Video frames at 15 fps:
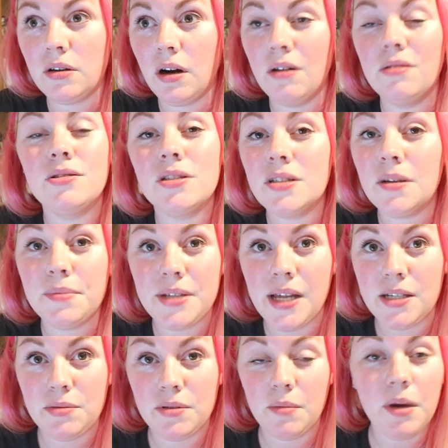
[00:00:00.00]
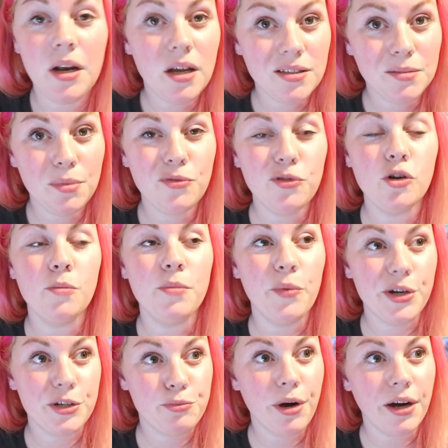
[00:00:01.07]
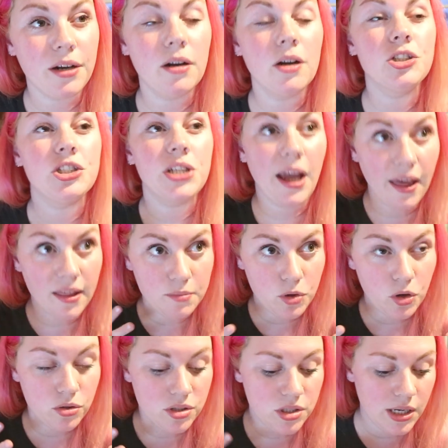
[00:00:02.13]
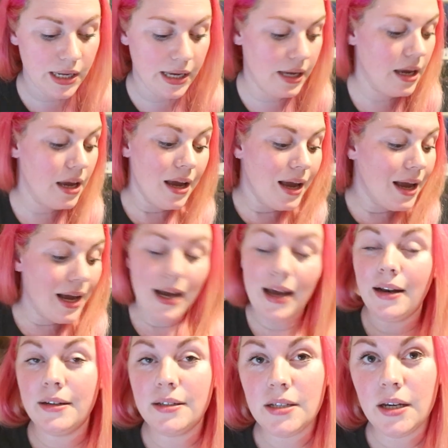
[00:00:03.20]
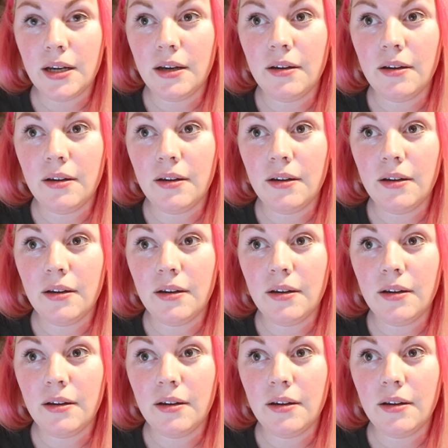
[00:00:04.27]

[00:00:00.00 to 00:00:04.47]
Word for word: i was just obsessed with them i liked them before but when i was pregnant i just ate them constantly and